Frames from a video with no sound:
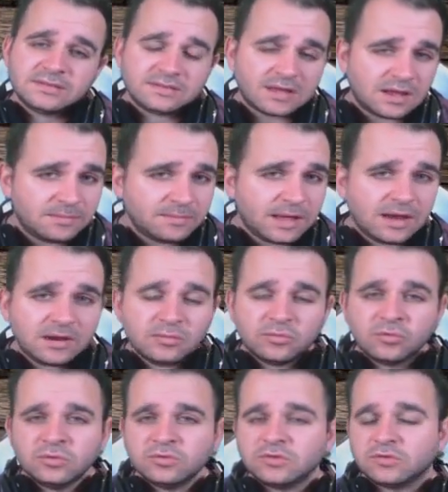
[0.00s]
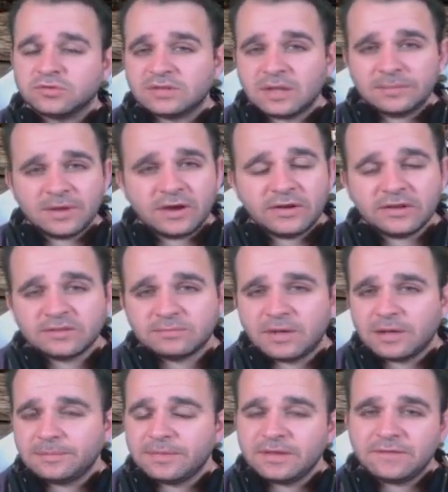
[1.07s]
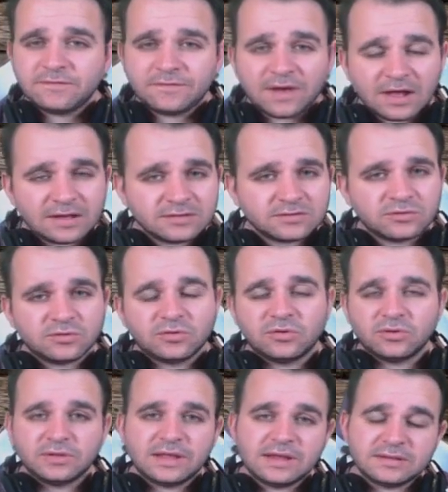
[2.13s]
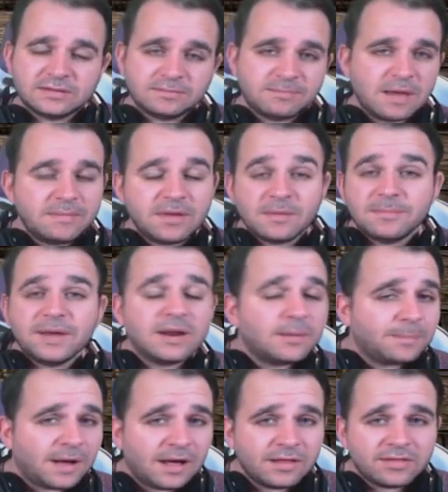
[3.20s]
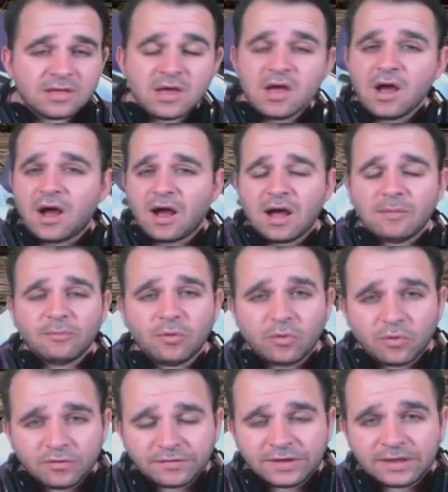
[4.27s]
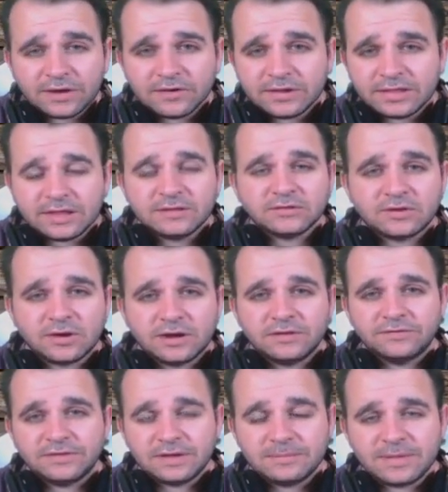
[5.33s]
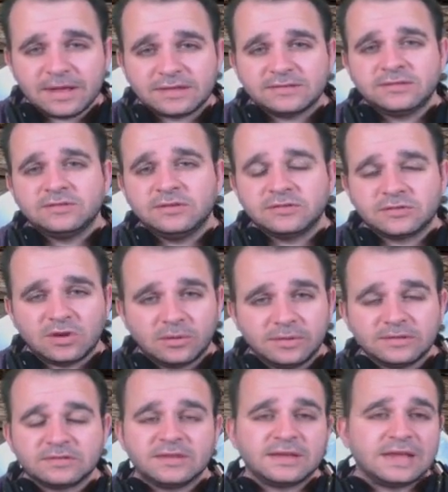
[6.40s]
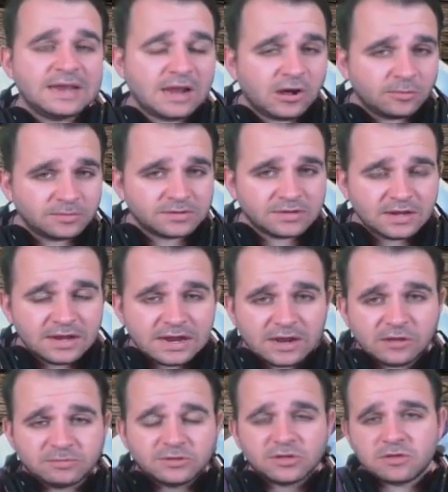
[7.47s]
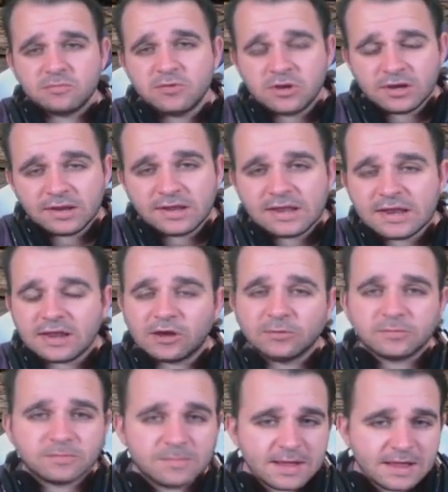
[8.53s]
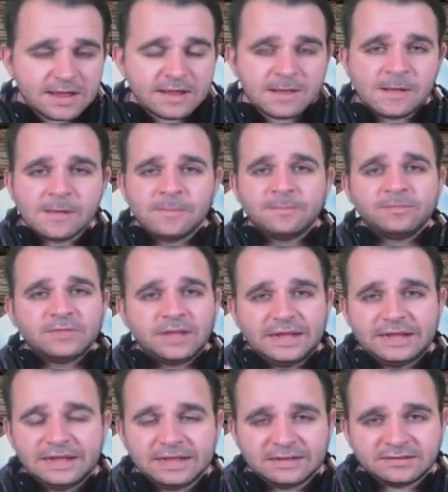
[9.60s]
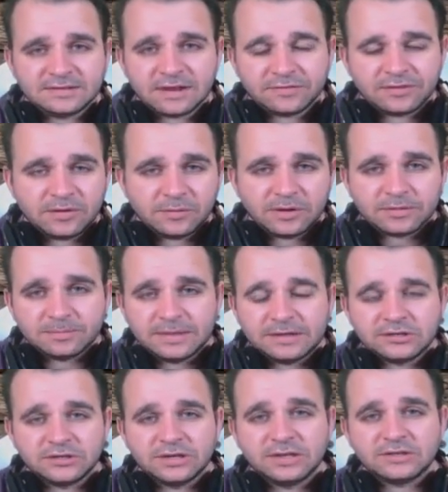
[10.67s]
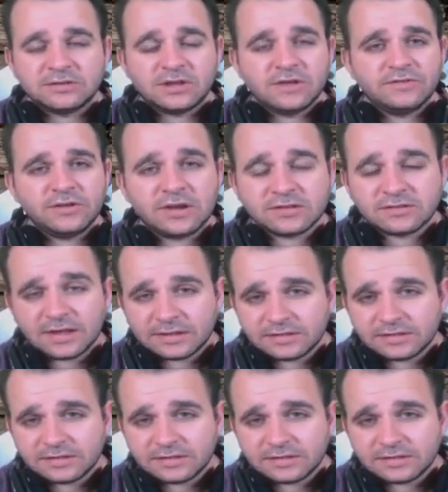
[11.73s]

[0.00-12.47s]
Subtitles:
some animals or some areas might be faster, or there's maybe a better path, I'm all for hearing those kind of feedbacks and those comments. Like, it helps the community, it helps me. It's definitely worth mentioning. So if you guys like